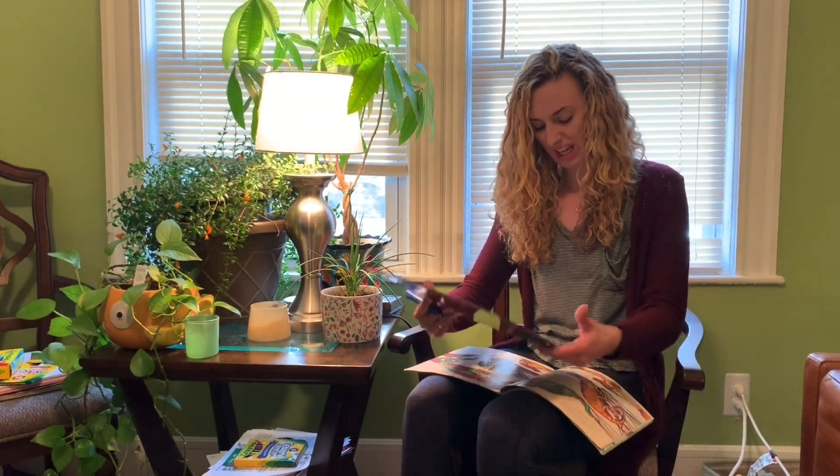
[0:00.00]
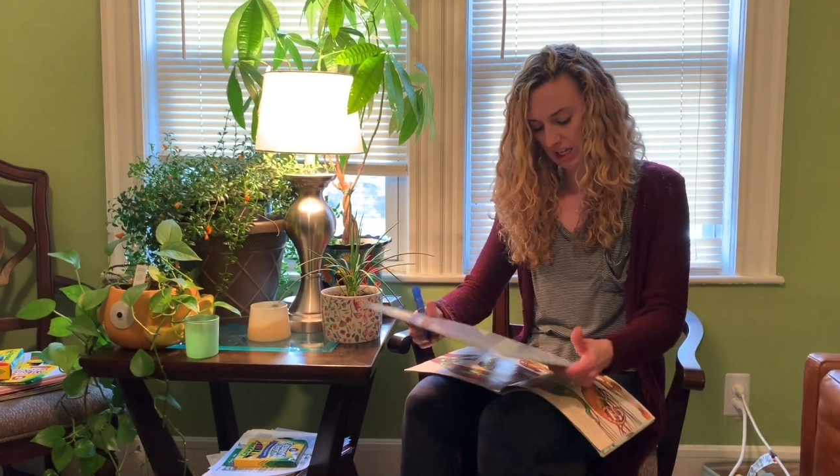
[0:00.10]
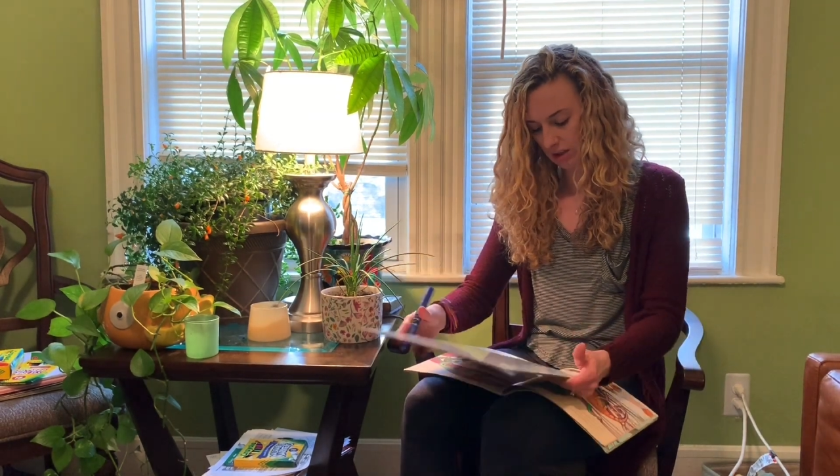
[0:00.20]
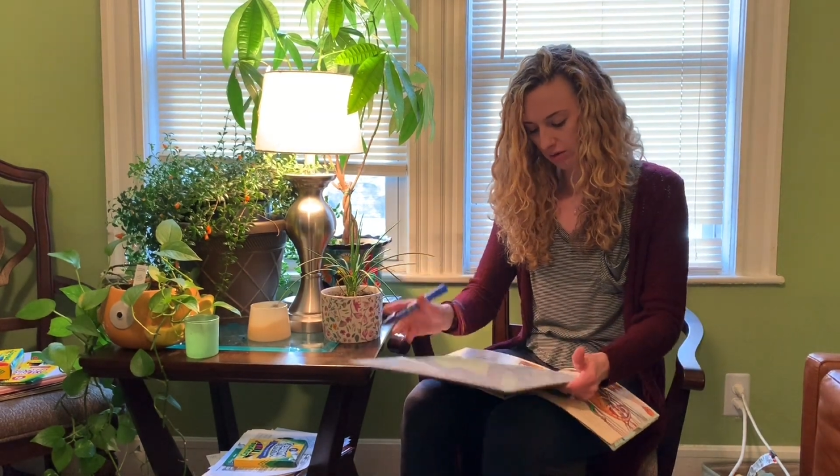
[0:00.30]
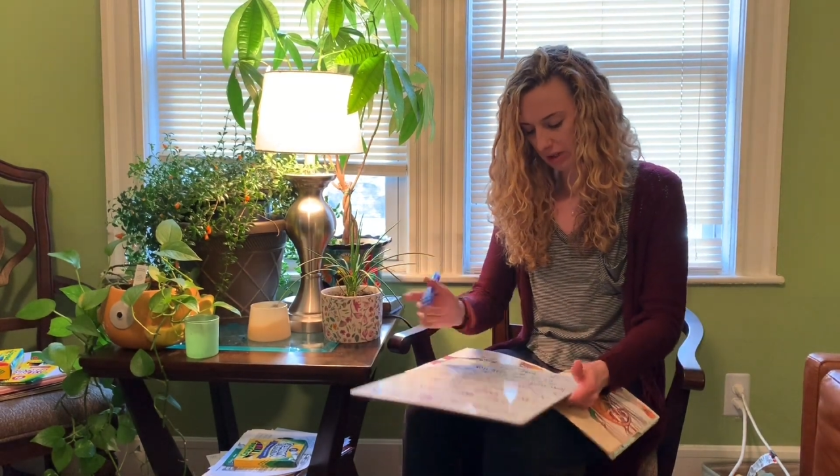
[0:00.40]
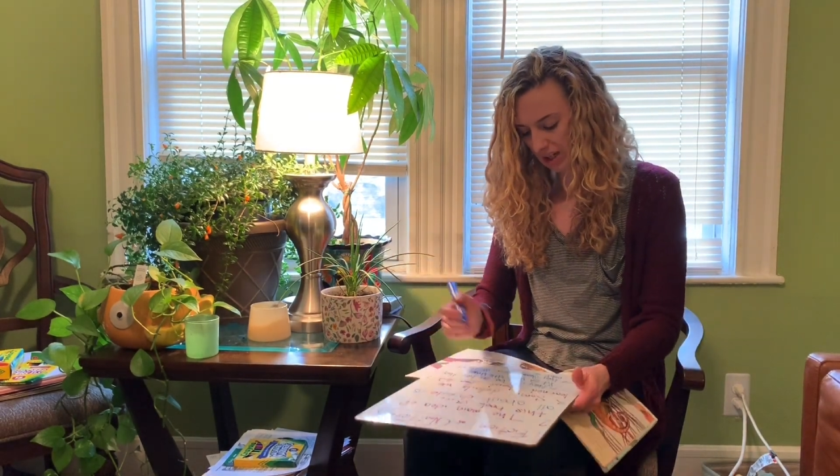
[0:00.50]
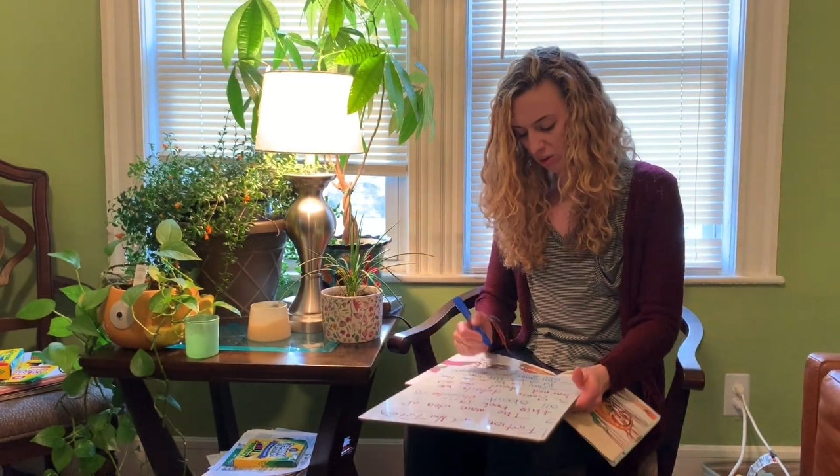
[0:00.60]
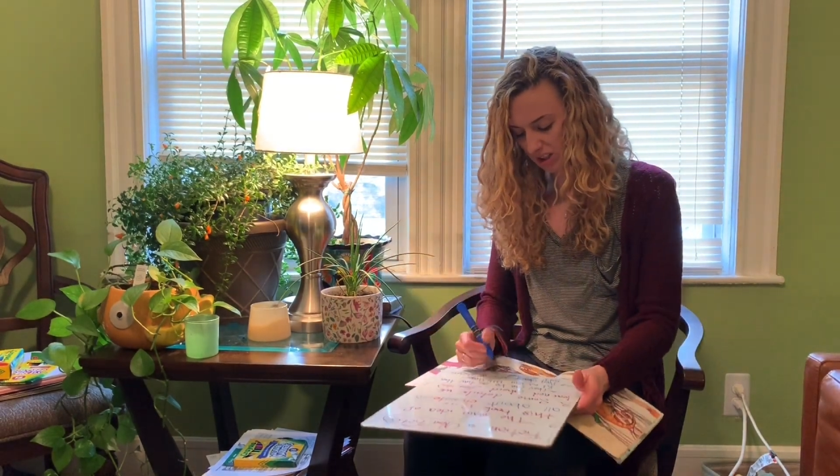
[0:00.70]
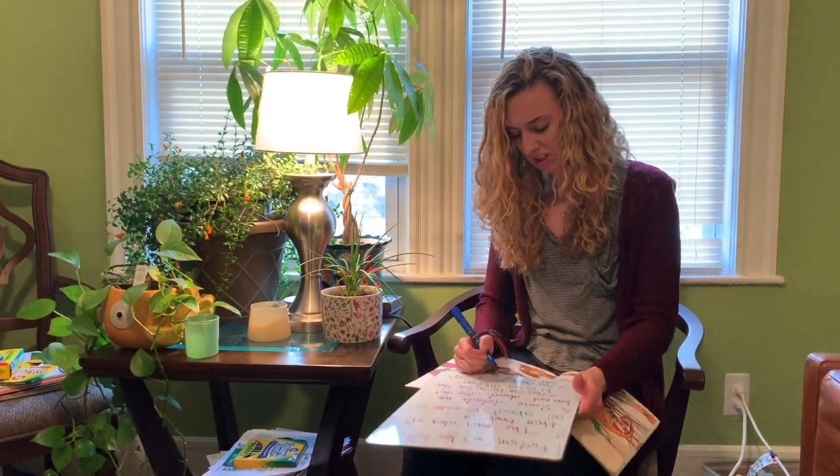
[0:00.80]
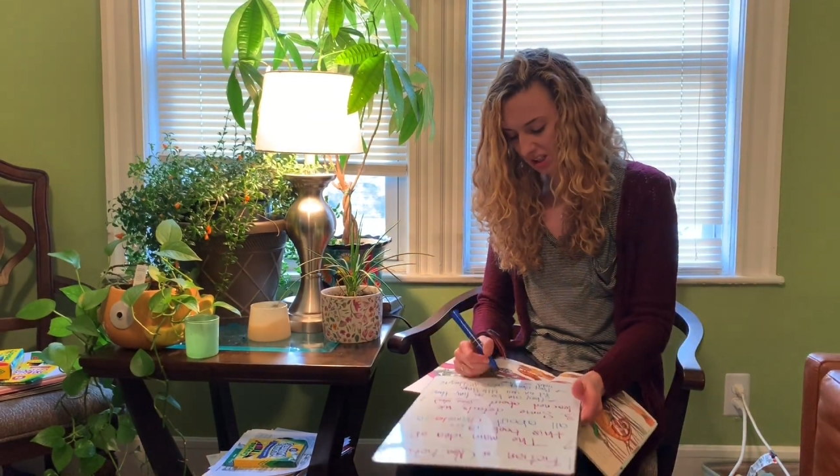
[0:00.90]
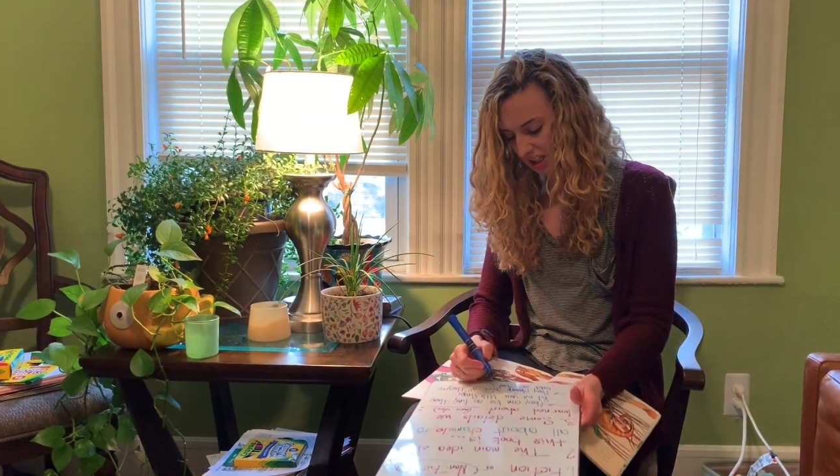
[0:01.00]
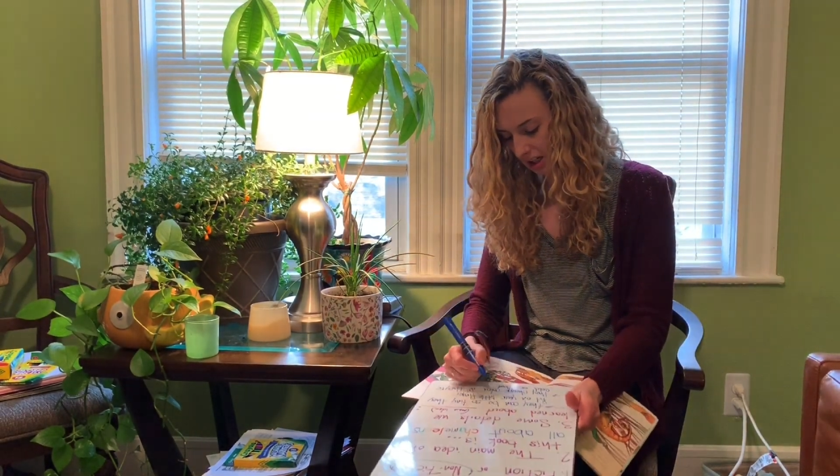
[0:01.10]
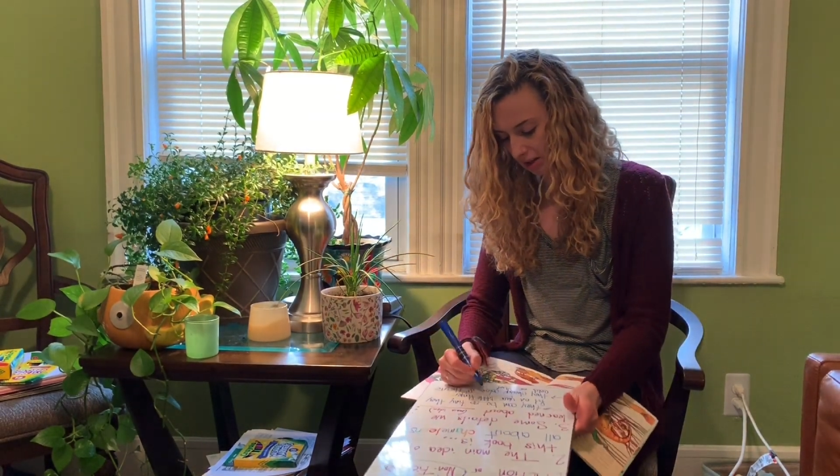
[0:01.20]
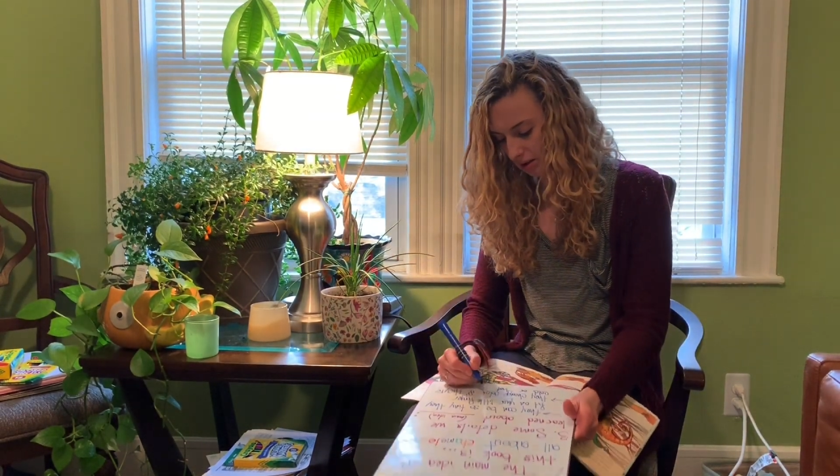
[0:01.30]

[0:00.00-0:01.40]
angry or sick.